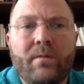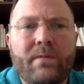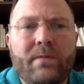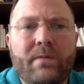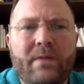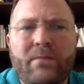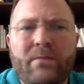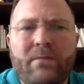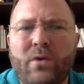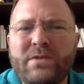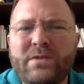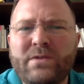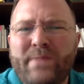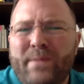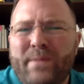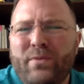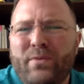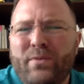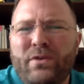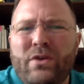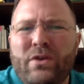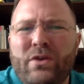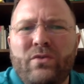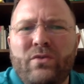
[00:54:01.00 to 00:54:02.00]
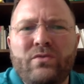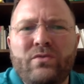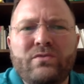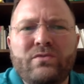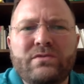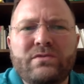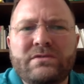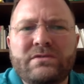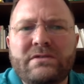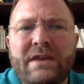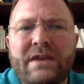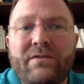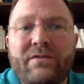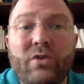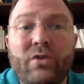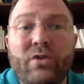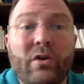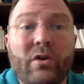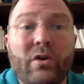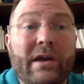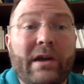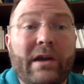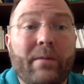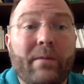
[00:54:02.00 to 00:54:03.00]
that most people use if
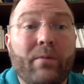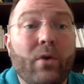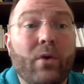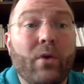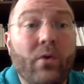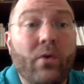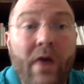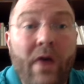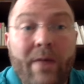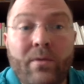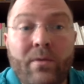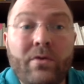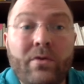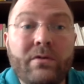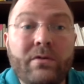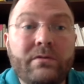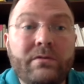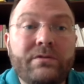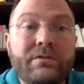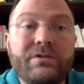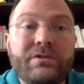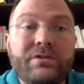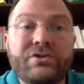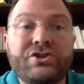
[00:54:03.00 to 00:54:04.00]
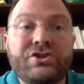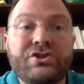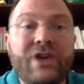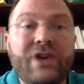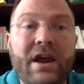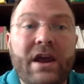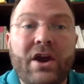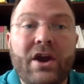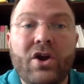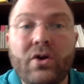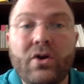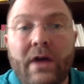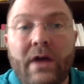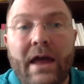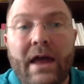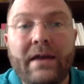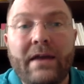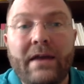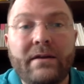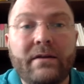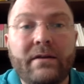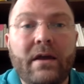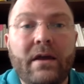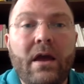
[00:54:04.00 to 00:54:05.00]
you're like a programmer to share
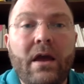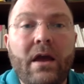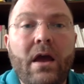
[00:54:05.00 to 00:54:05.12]
and